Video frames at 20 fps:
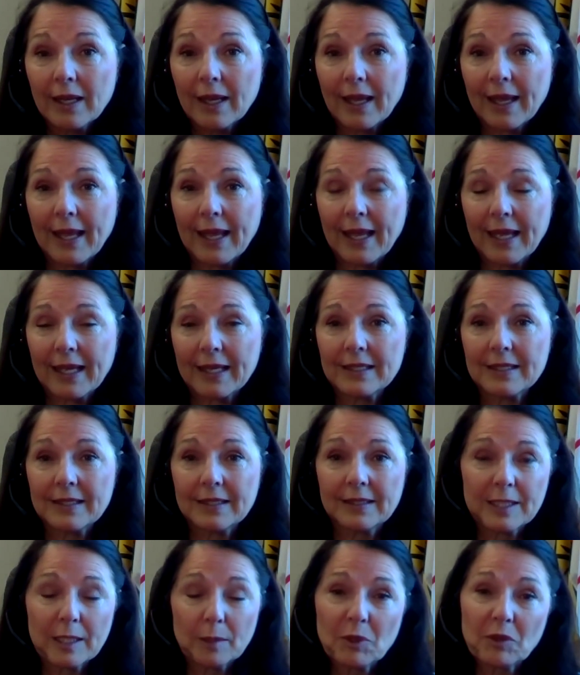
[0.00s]
And
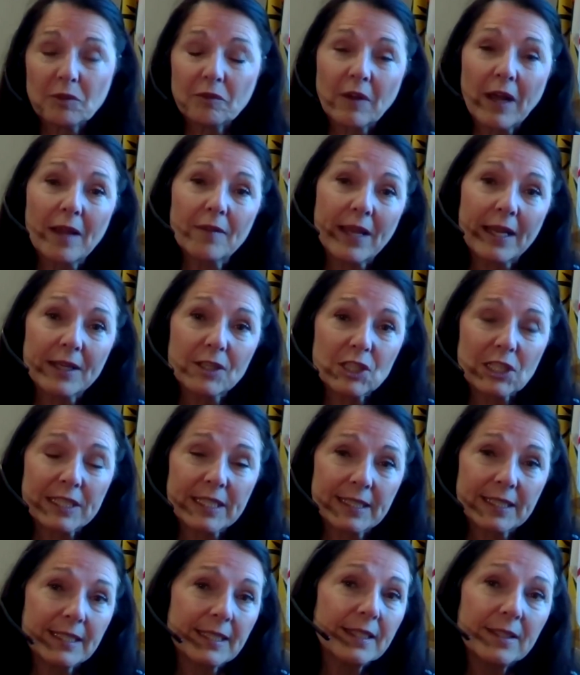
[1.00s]
W5 actually
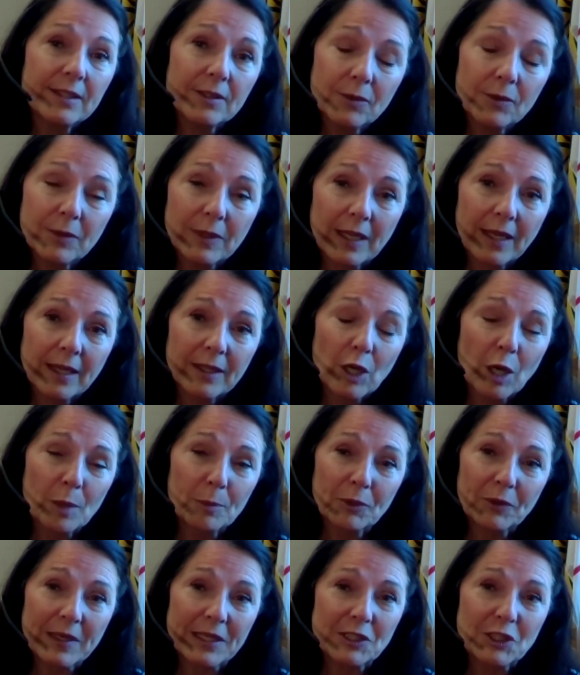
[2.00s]
did do an
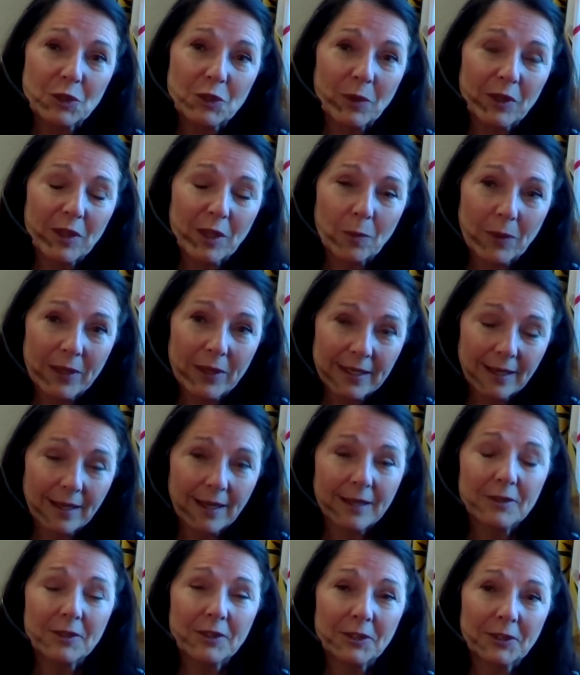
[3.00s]
operation where they went
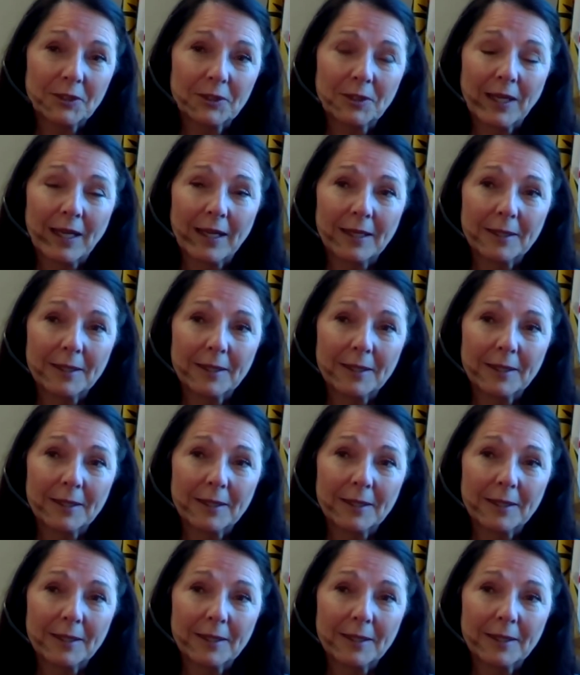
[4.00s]
under,